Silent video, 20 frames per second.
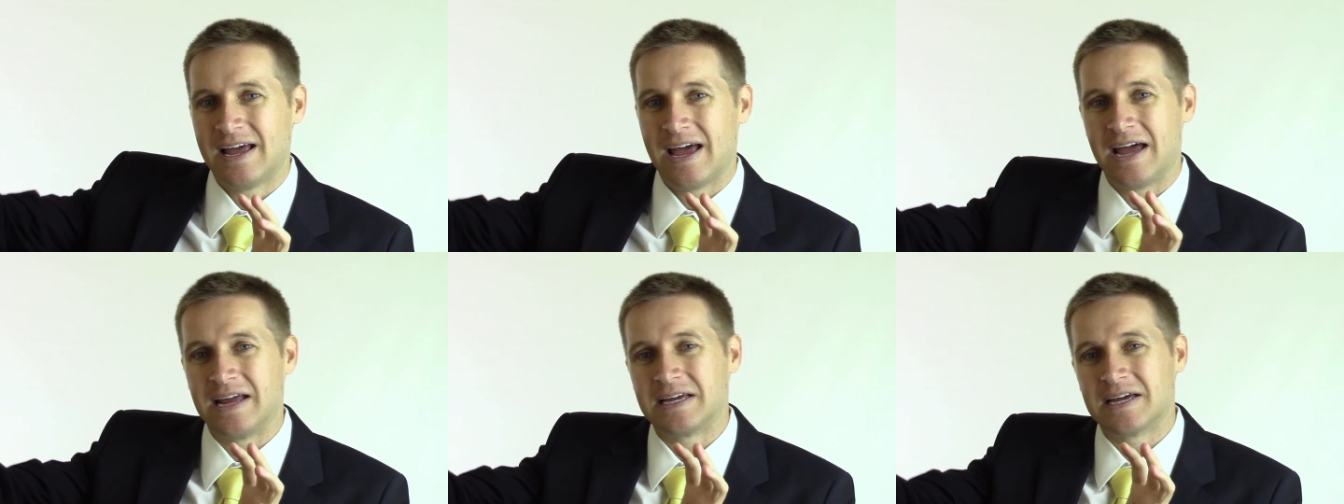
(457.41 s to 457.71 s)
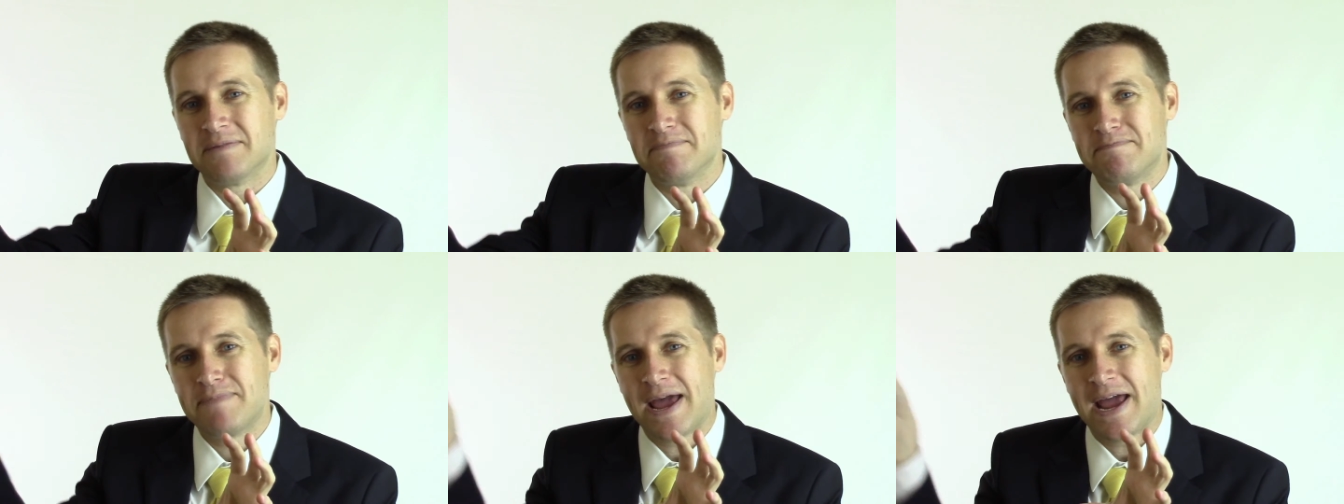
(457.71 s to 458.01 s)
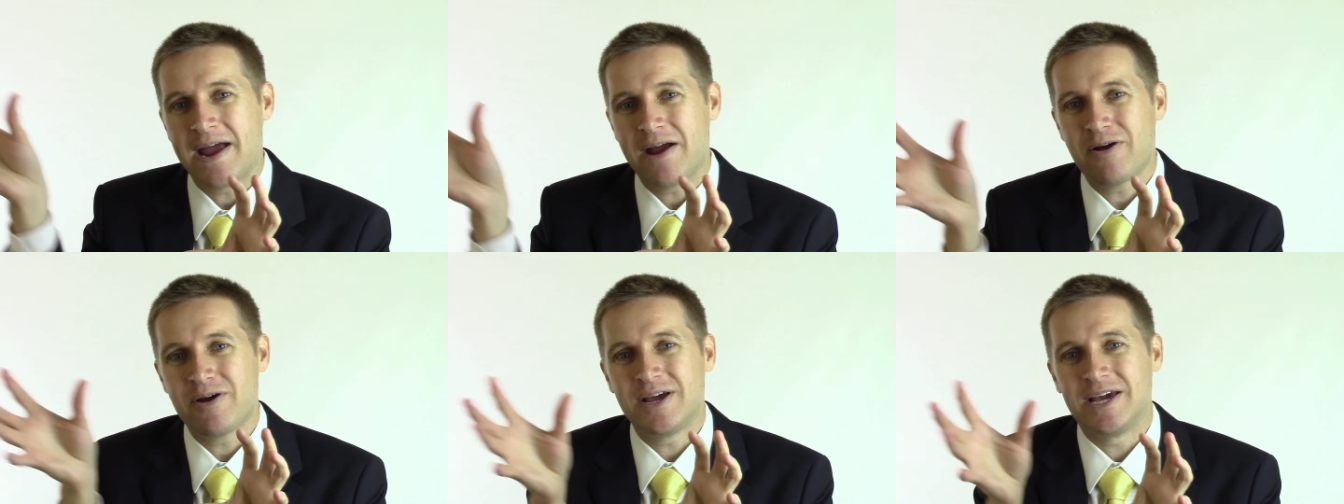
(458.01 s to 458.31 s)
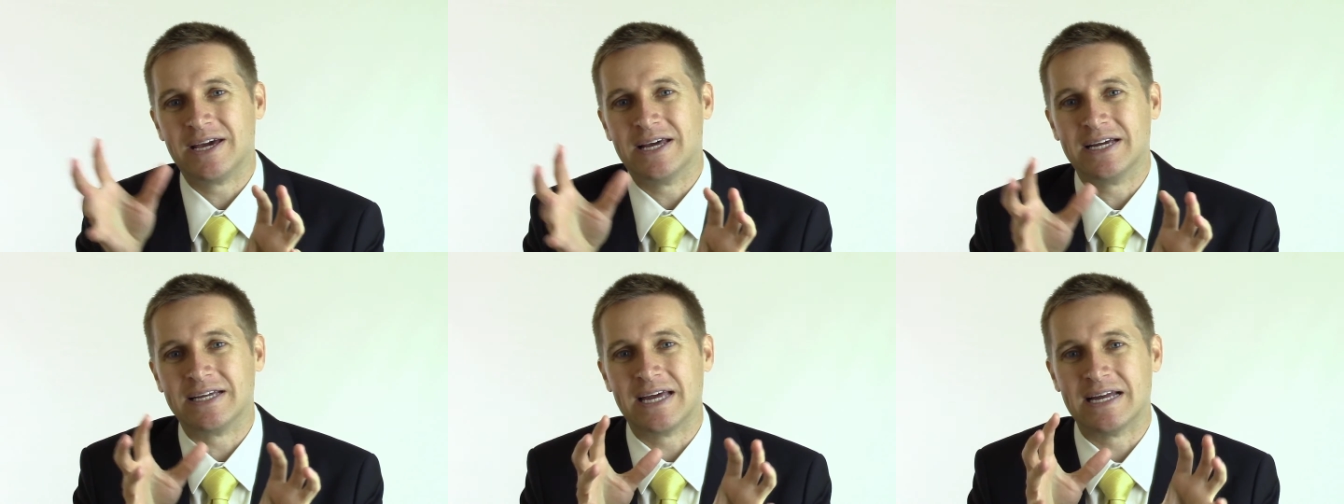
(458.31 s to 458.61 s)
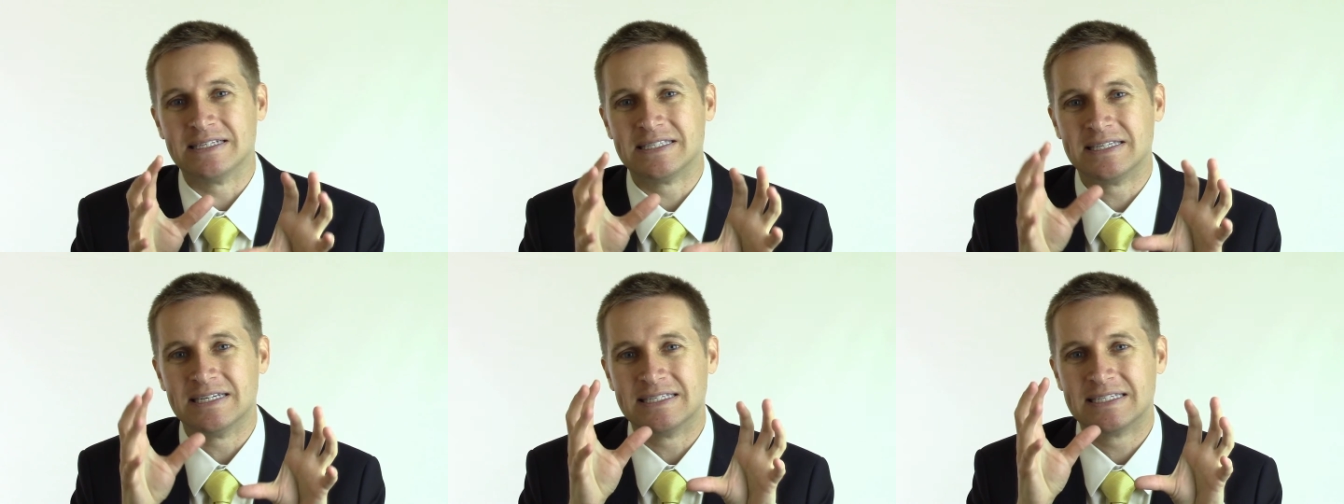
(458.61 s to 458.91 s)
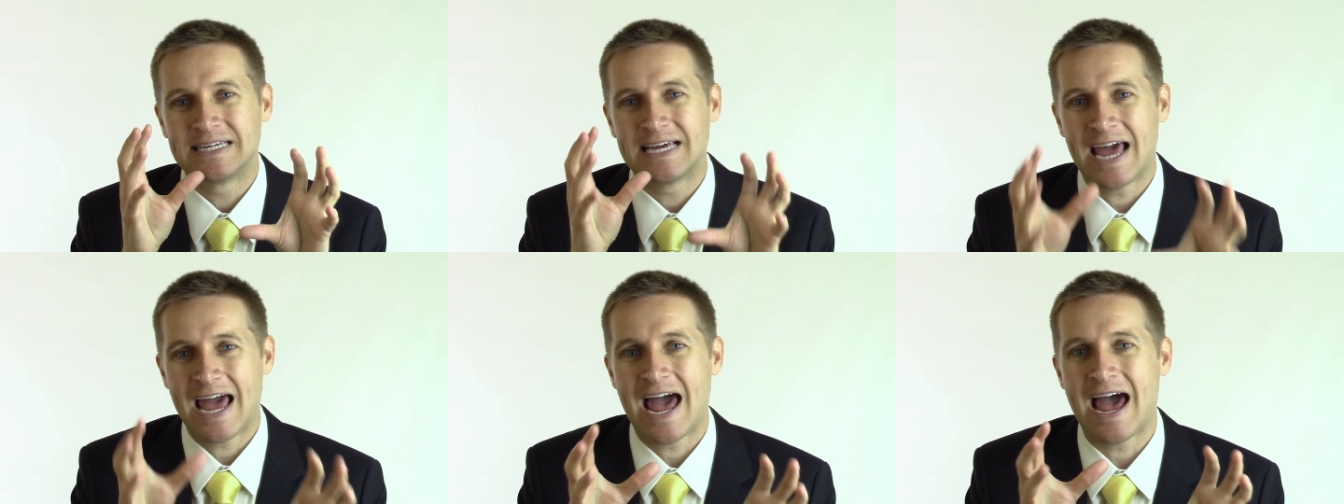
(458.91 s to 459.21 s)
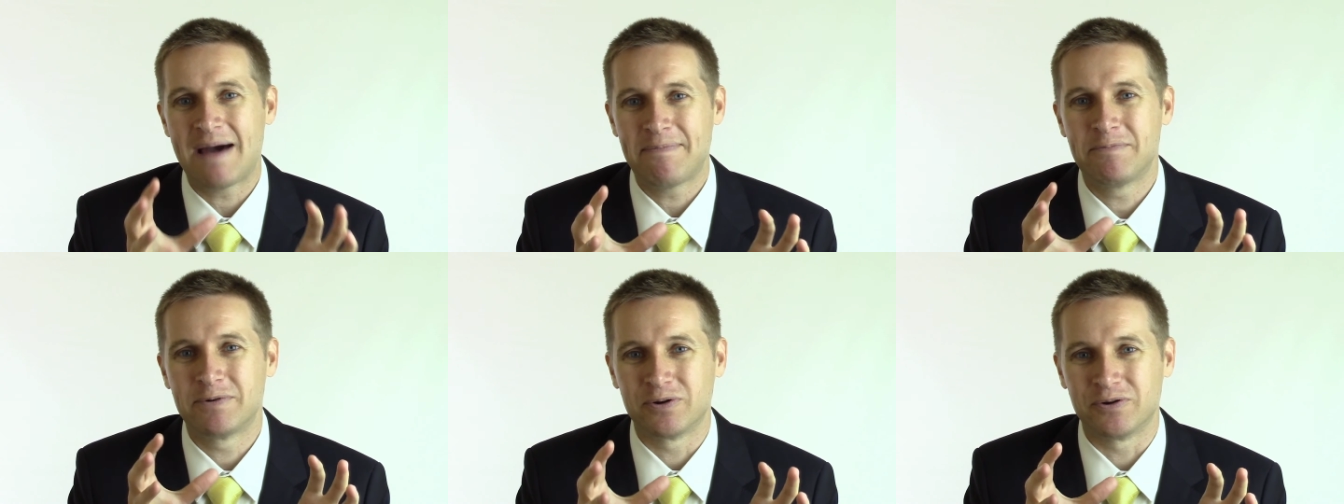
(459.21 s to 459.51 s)
and comparing it against this
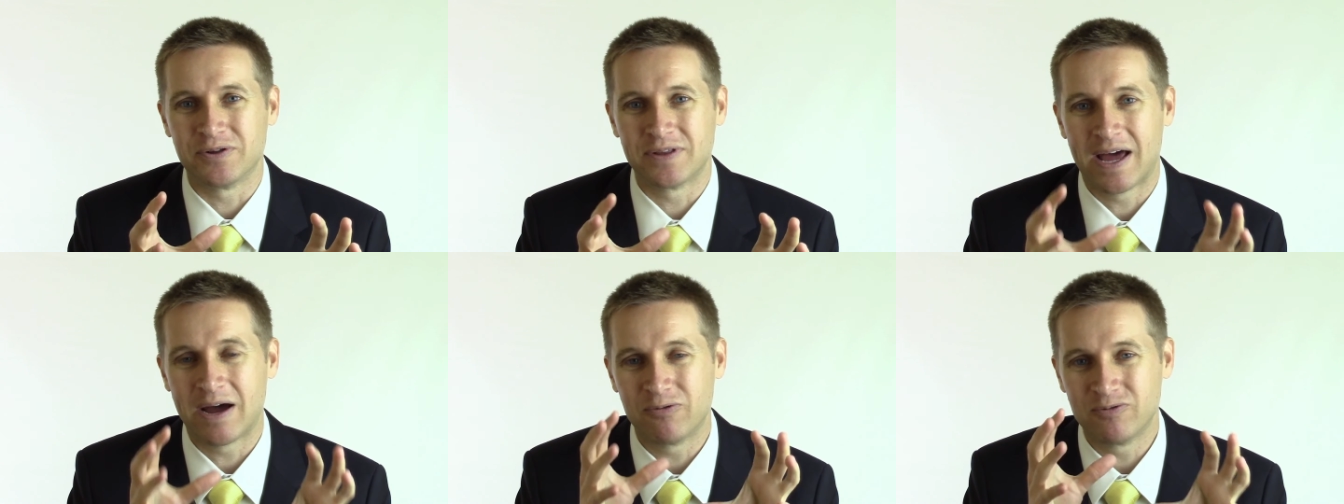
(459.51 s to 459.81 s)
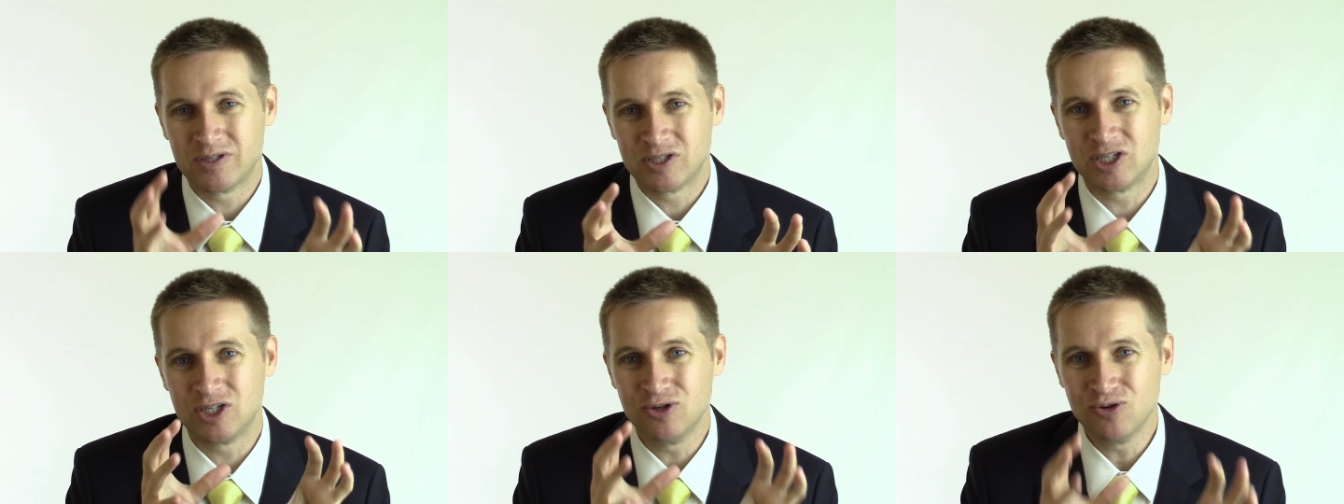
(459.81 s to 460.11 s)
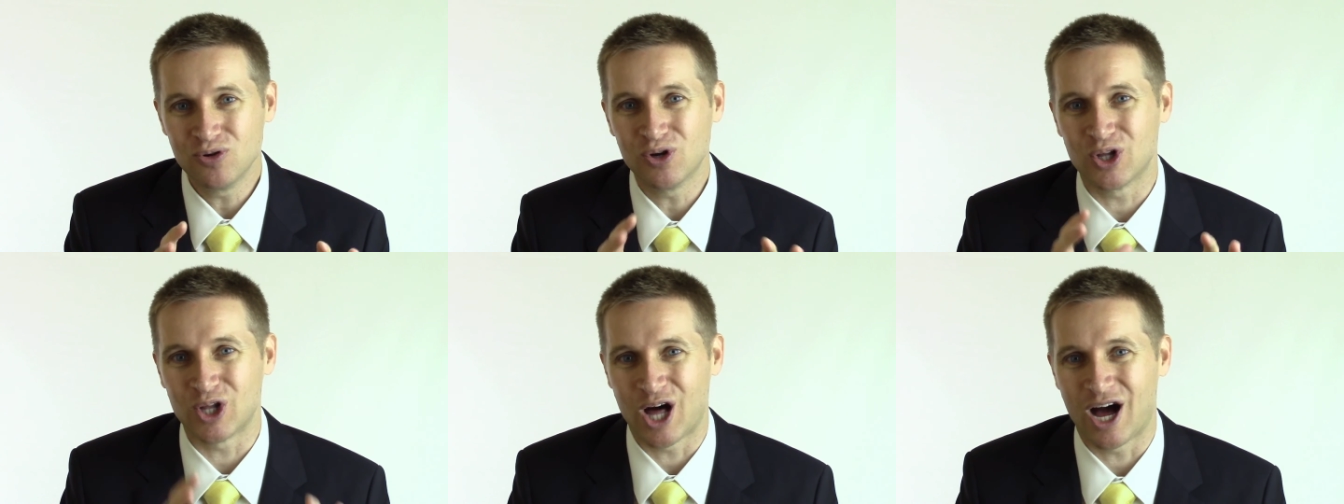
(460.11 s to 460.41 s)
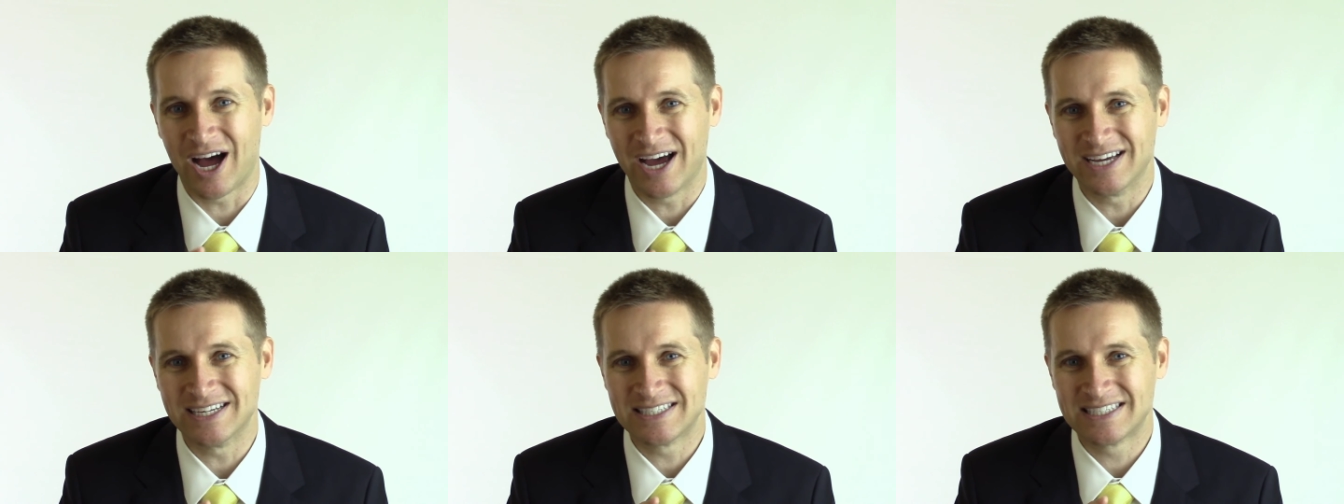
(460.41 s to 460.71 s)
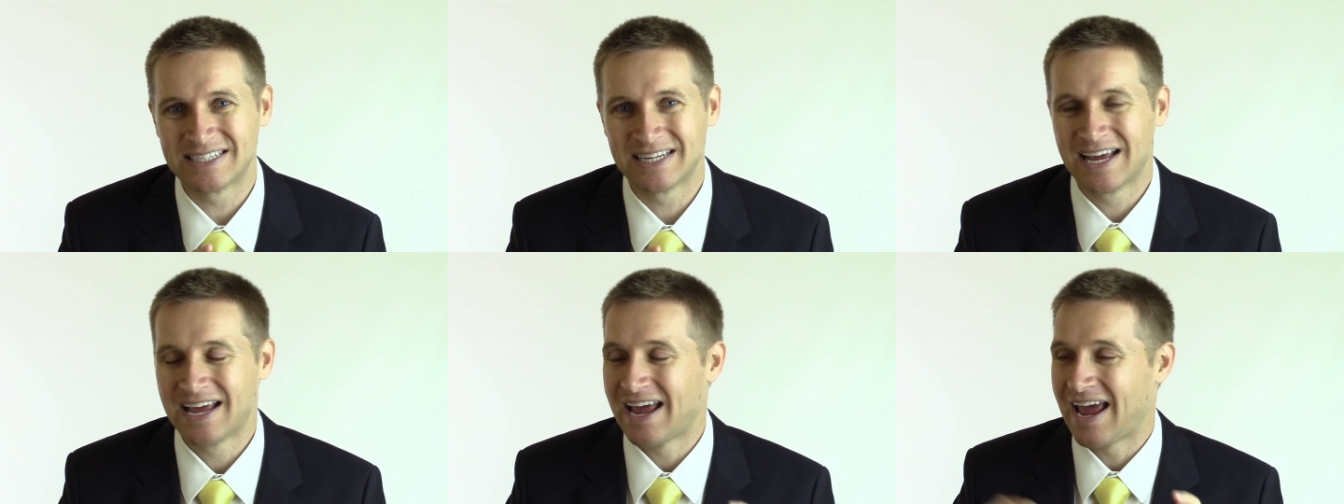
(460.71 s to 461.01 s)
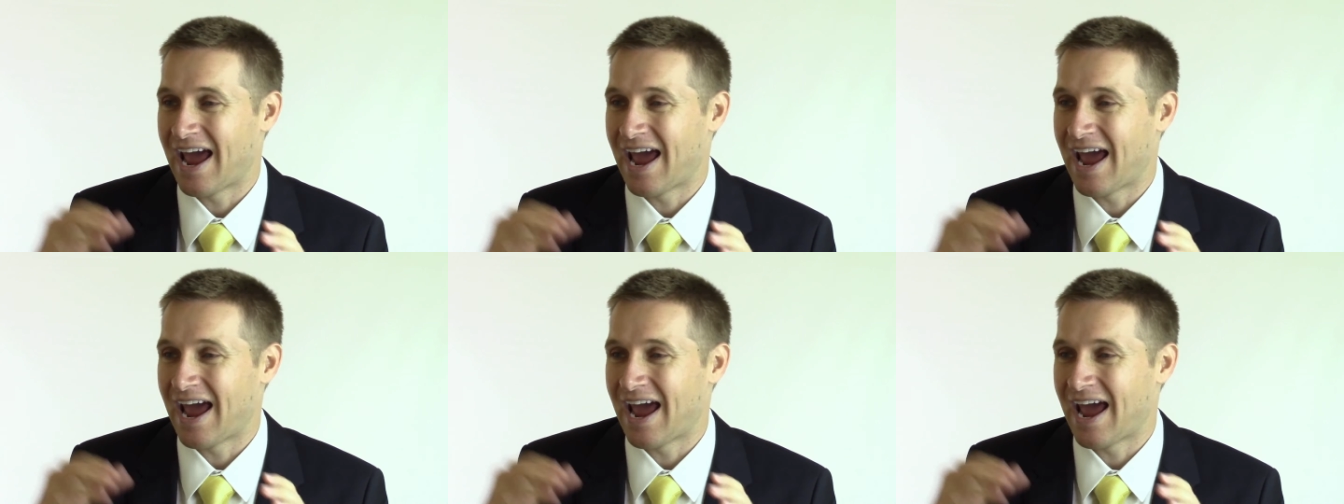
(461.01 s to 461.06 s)
capital that was utilized,